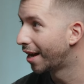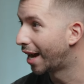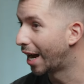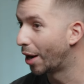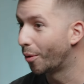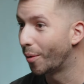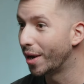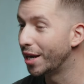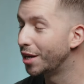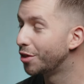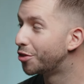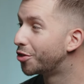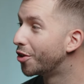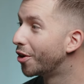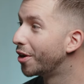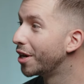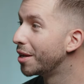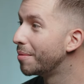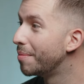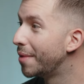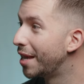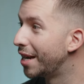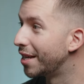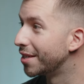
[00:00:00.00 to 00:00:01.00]
I waited
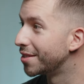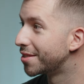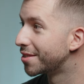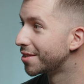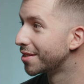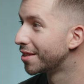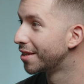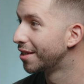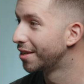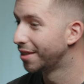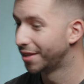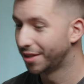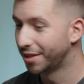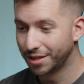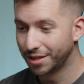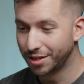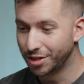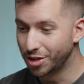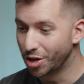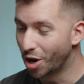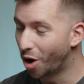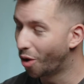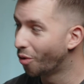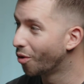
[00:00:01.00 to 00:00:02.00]
30 minutes.
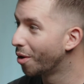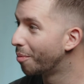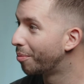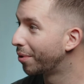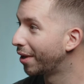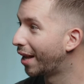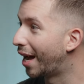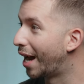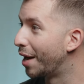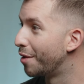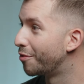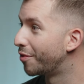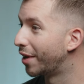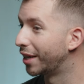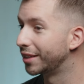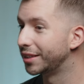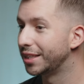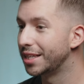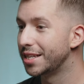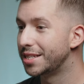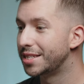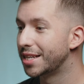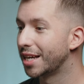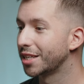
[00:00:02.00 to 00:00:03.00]
No reply.
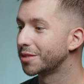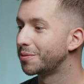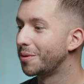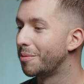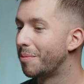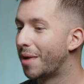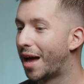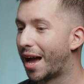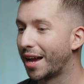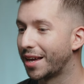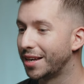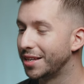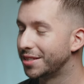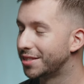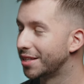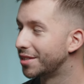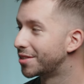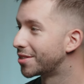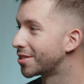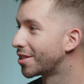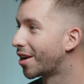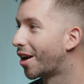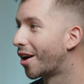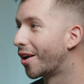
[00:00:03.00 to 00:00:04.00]
Finally, he texted me back and he
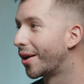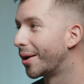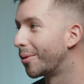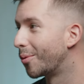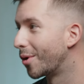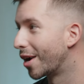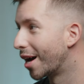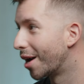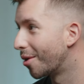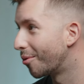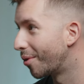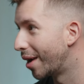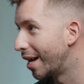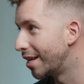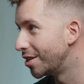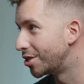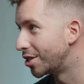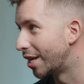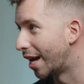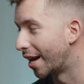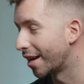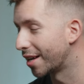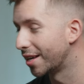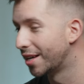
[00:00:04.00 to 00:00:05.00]
said, Sorry, we got a rain
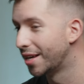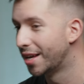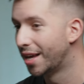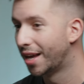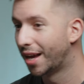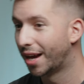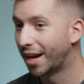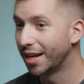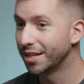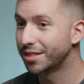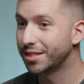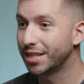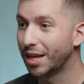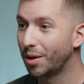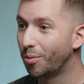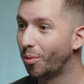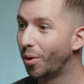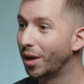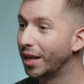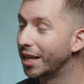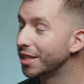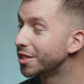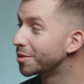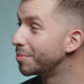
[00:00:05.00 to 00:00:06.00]
check. I said,
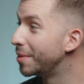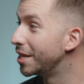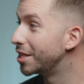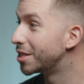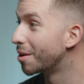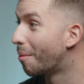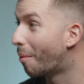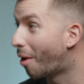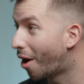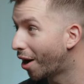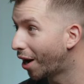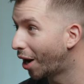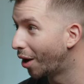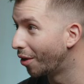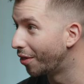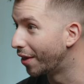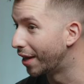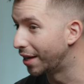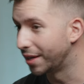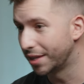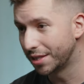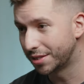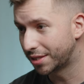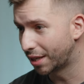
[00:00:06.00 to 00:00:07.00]
Well, let's meet tomorrow
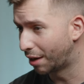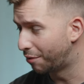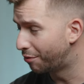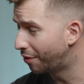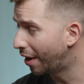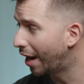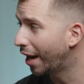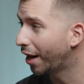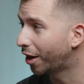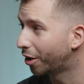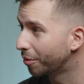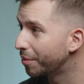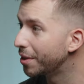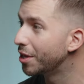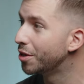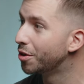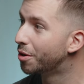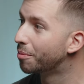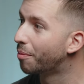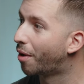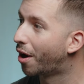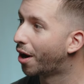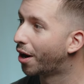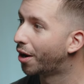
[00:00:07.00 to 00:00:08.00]
then. He said, Fine, I'll meet you
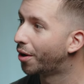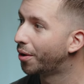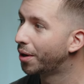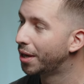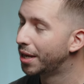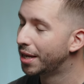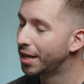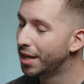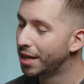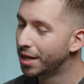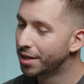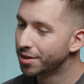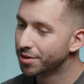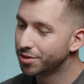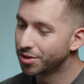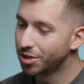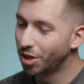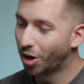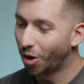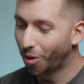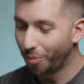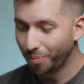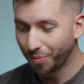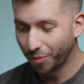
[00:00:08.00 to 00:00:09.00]
tomorrow.
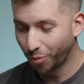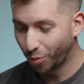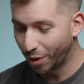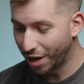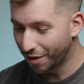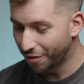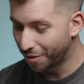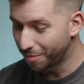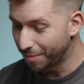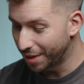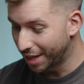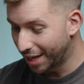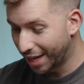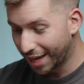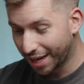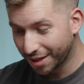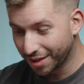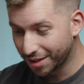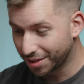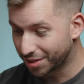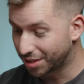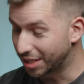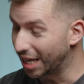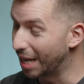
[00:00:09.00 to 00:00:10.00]
So we have a meeting
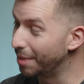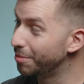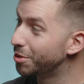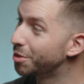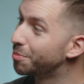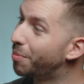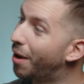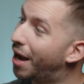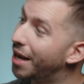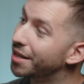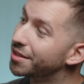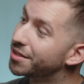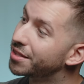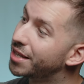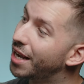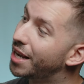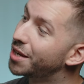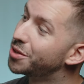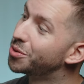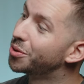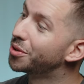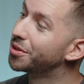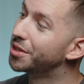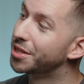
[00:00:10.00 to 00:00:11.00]
at the same spot
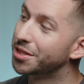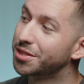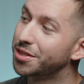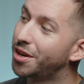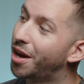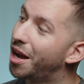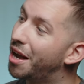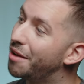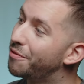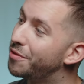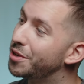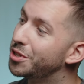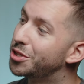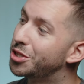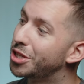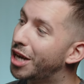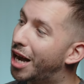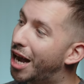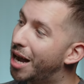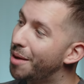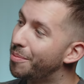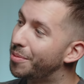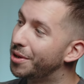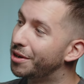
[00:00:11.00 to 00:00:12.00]
scheduled, this coffee
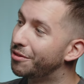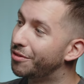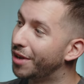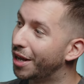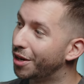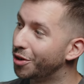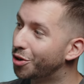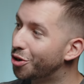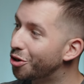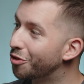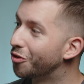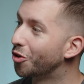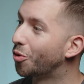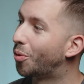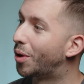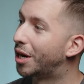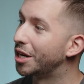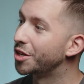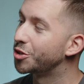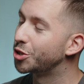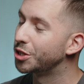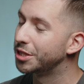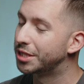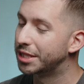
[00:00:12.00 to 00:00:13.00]
shop in Vancouver,
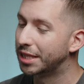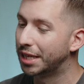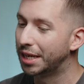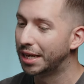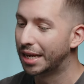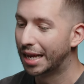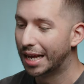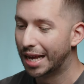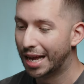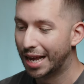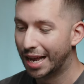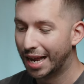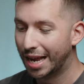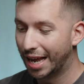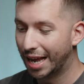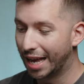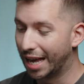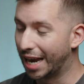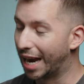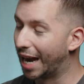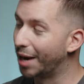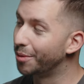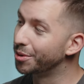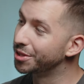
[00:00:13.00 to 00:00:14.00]
Washington.
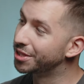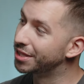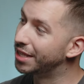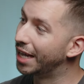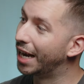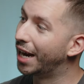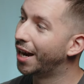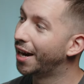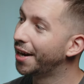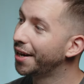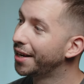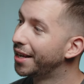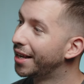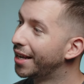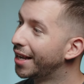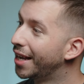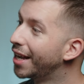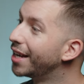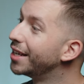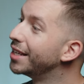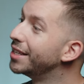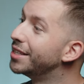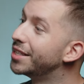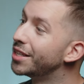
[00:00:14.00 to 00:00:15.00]
And I was there
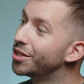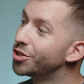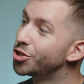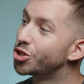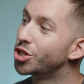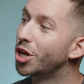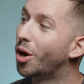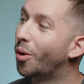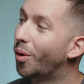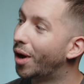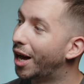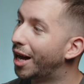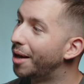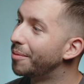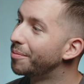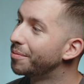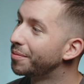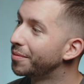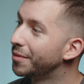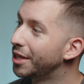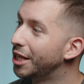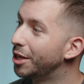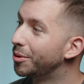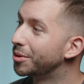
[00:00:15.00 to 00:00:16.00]
and he didn't show
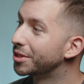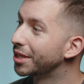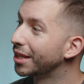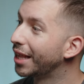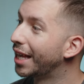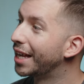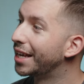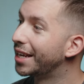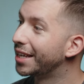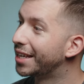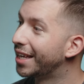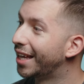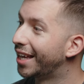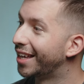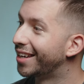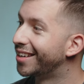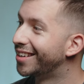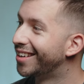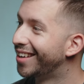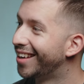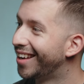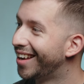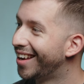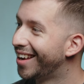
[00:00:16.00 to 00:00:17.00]
up. He was late
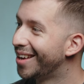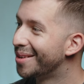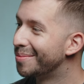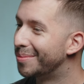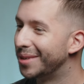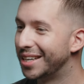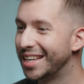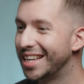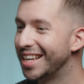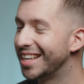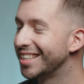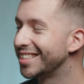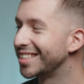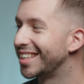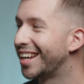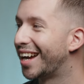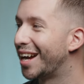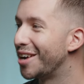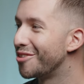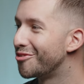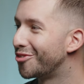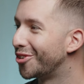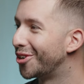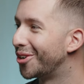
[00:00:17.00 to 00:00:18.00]
again. But he has an
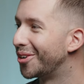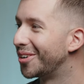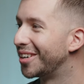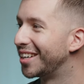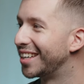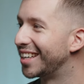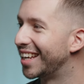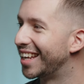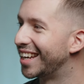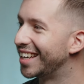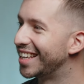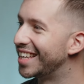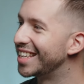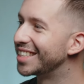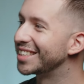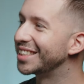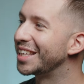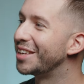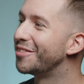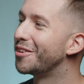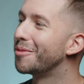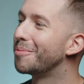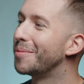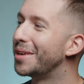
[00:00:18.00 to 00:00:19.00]
iPhone and, he's
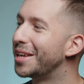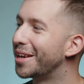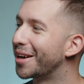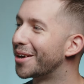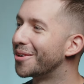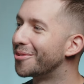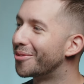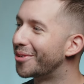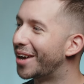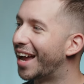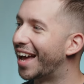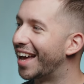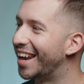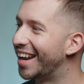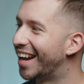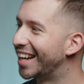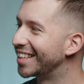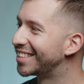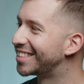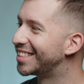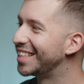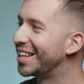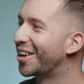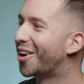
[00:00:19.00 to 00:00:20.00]
leaving me on read.
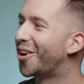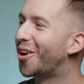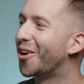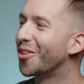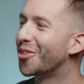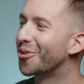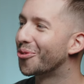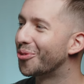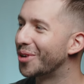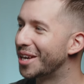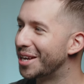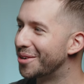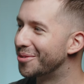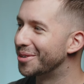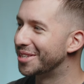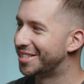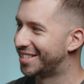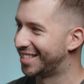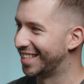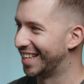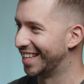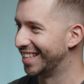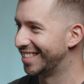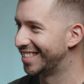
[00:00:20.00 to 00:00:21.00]
I see all the read
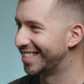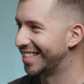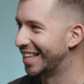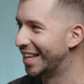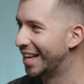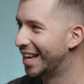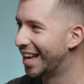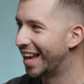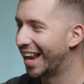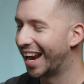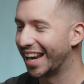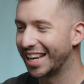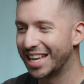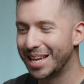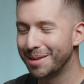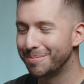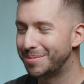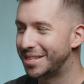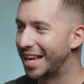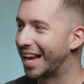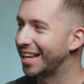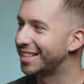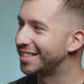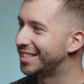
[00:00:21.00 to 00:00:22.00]
receipts. And I
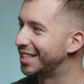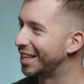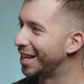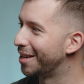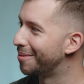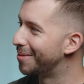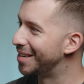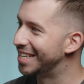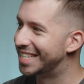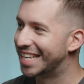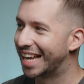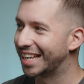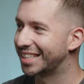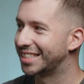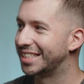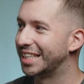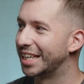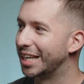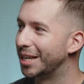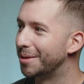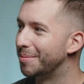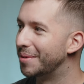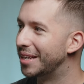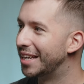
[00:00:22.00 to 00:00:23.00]
keep texting him and
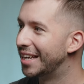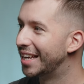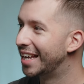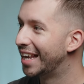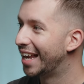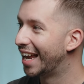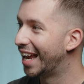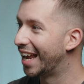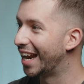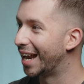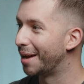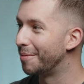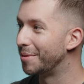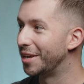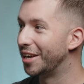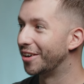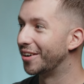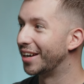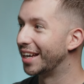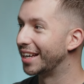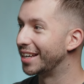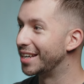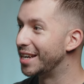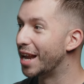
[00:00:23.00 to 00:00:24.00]
texting him, and I'm
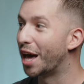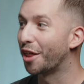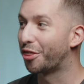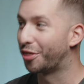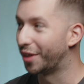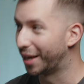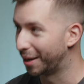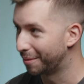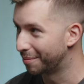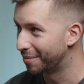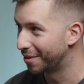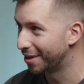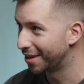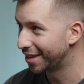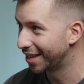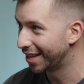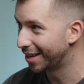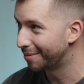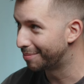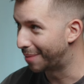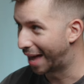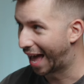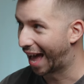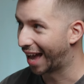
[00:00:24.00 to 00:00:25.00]
hearing nothing
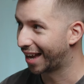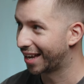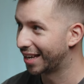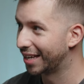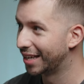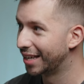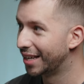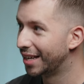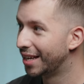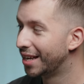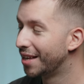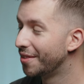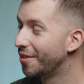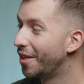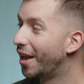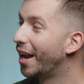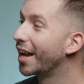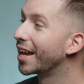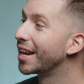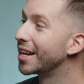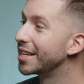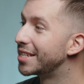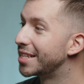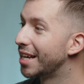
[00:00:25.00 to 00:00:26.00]
back. Then
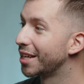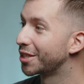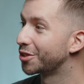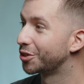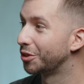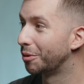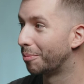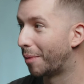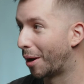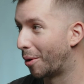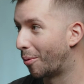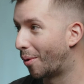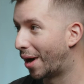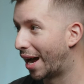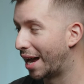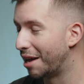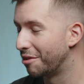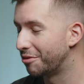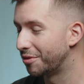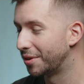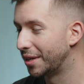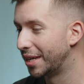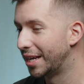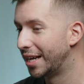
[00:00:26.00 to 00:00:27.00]
I get a text from my
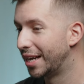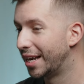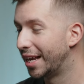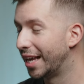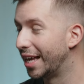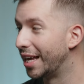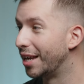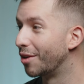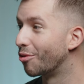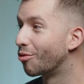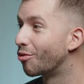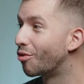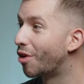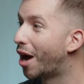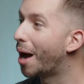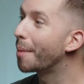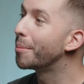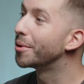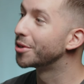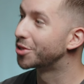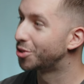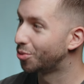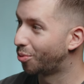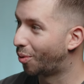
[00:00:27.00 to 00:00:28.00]
wife, and
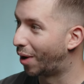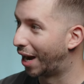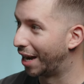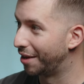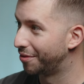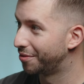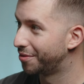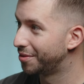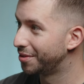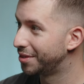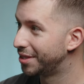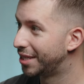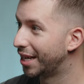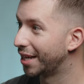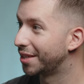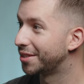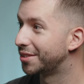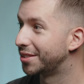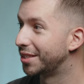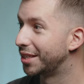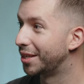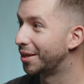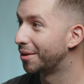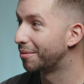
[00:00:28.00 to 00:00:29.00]
Robert's wife
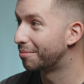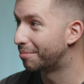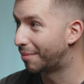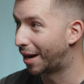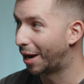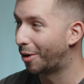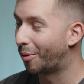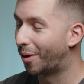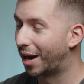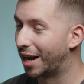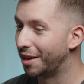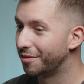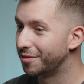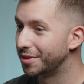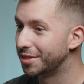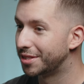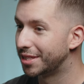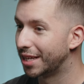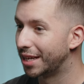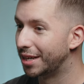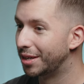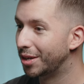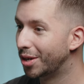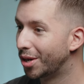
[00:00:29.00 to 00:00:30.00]
texted my wife and
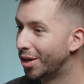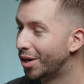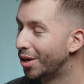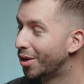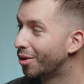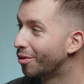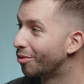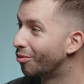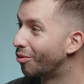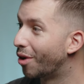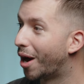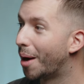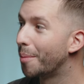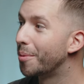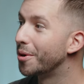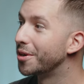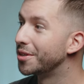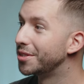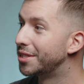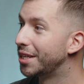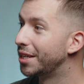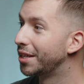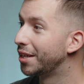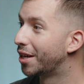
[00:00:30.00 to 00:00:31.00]
said,
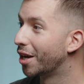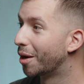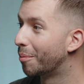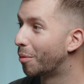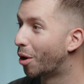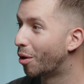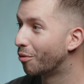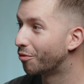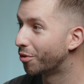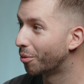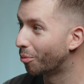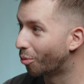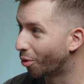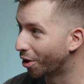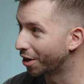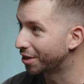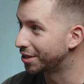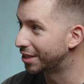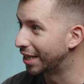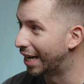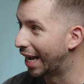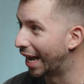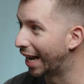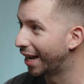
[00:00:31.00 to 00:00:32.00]
Robert didn't come home from
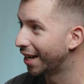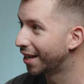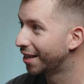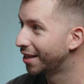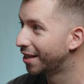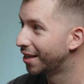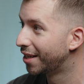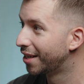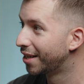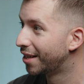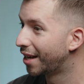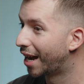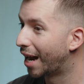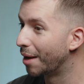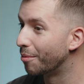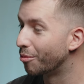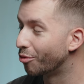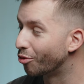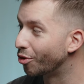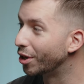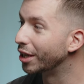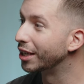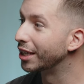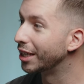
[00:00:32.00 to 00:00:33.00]
work today.
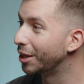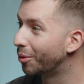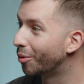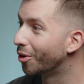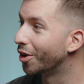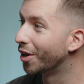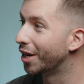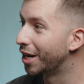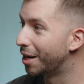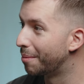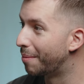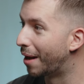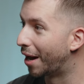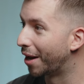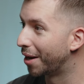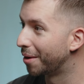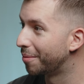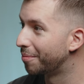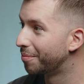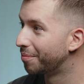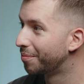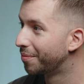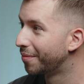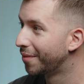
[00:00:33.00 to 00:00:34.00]
I'm really worried about
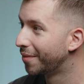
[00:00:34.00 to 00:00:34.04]
him.